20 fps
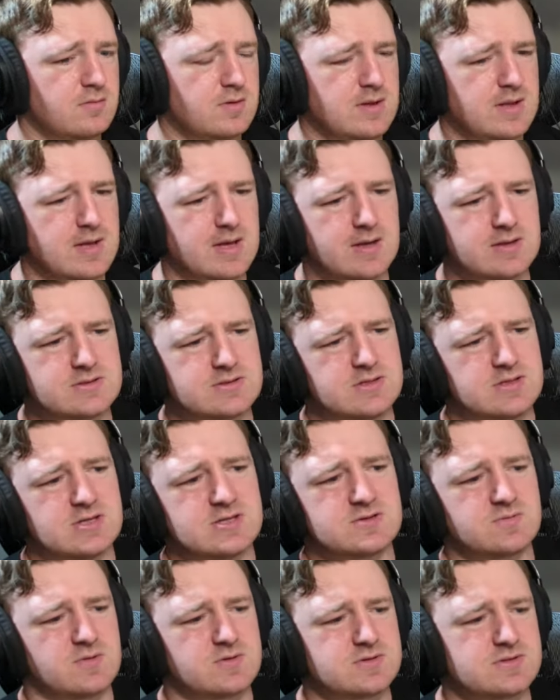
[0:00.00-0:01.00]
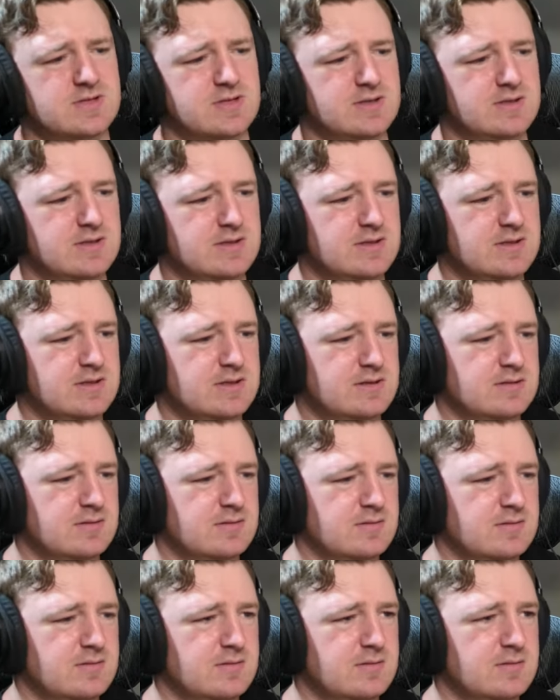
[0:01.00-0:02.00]
Yeah, jeez, where's the D?
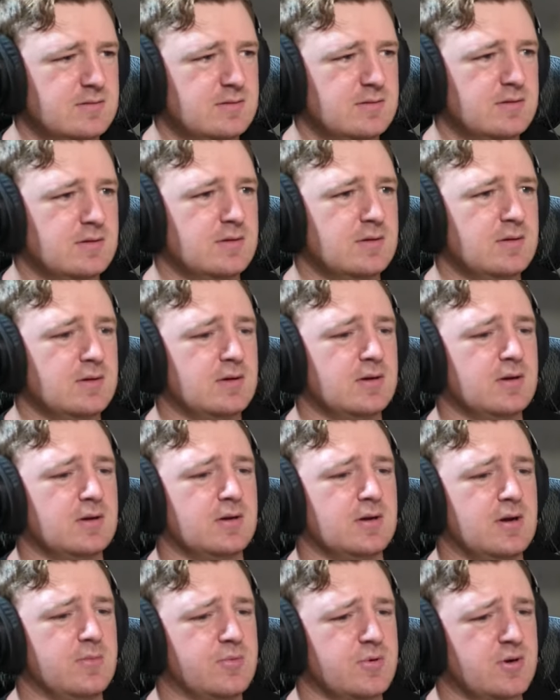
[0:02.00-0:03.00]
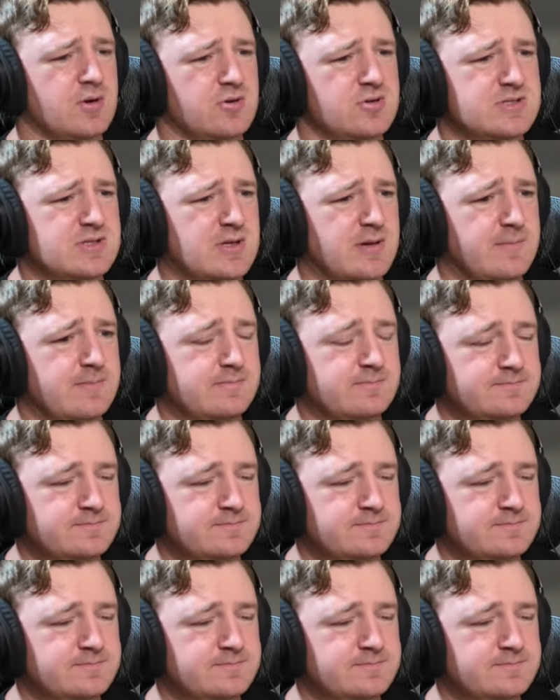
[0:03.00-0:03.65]
All right, Broncos up.